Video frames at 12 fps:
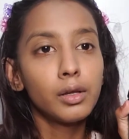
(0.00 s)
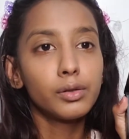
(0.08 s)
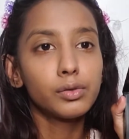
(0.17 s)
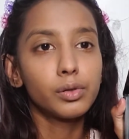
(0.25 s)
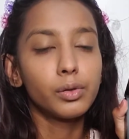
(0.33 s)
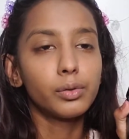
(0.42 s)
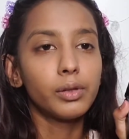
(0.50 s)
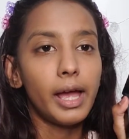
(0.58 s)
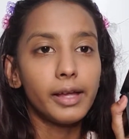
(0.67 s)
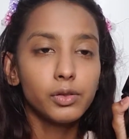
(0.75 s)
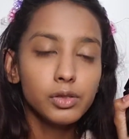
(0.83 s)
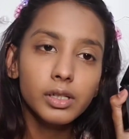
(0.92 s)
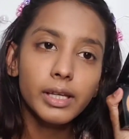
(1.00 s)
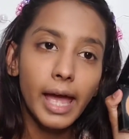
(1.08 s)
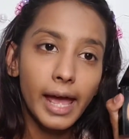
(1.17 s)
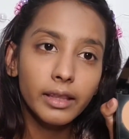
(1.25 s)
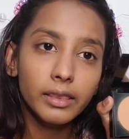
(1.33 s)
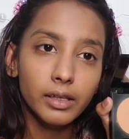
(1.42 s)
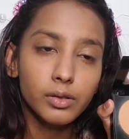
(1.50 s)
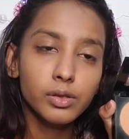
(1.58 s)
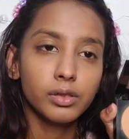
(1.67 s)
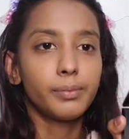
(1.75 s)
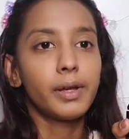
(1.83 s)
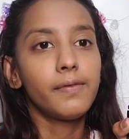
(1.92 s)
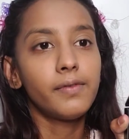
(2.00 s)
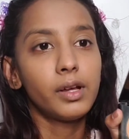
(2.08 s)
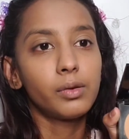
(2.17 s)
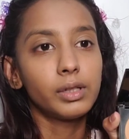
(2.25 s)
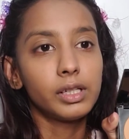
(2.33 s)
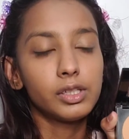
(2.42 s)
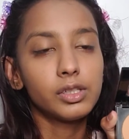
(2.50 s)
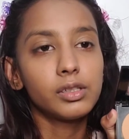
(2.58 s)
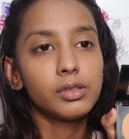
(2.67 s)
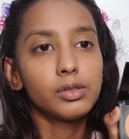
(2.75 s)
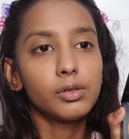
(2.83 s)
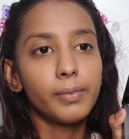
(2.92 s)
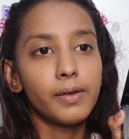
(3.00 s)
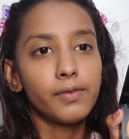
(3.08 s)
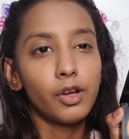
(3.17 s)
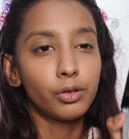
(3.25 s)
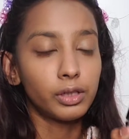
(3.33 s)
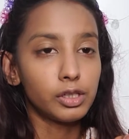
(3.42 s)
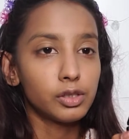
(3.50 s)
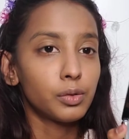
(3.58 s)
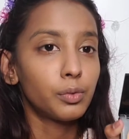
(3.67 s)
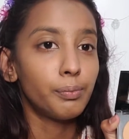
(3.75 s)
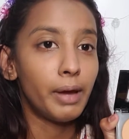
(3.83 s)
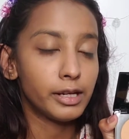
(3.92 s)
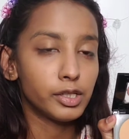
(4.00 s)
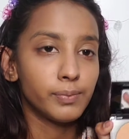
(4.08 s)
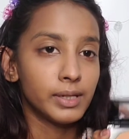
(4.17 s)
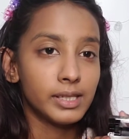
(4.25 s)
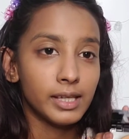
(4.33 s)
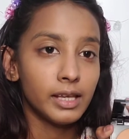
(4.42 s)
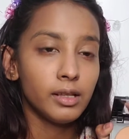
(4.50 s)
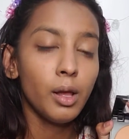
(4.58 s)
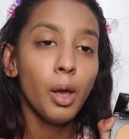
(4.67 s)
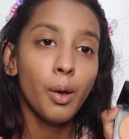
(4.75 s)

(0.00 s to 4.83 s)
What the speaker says: So I usually add this to my foundation so my foundation would match my skin,